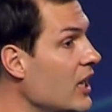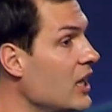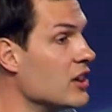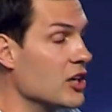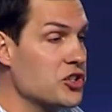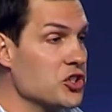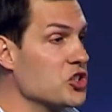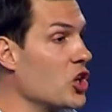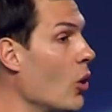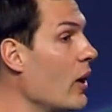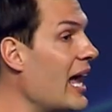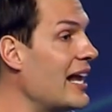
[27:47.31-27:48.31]
Let's just
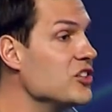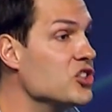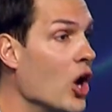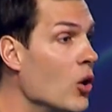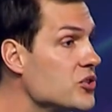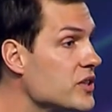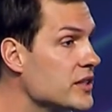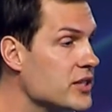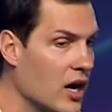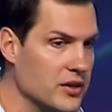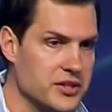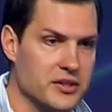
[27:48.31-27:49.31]
go ahead and go to the
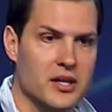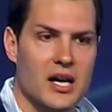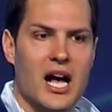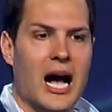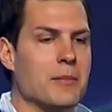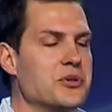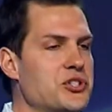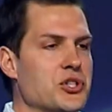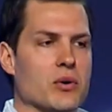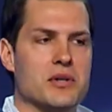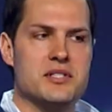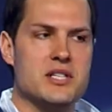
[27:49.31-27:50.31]
doctor. I'm
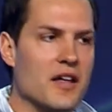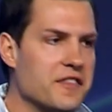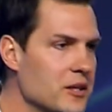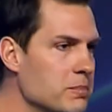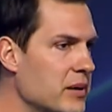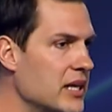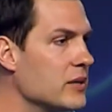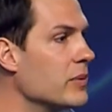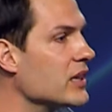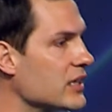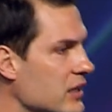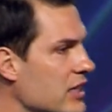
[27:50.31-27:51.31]
sure it's nothing big, but
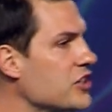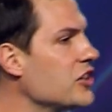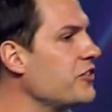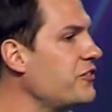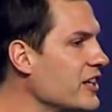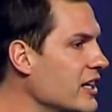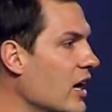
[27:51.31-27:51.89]
let, let's just figure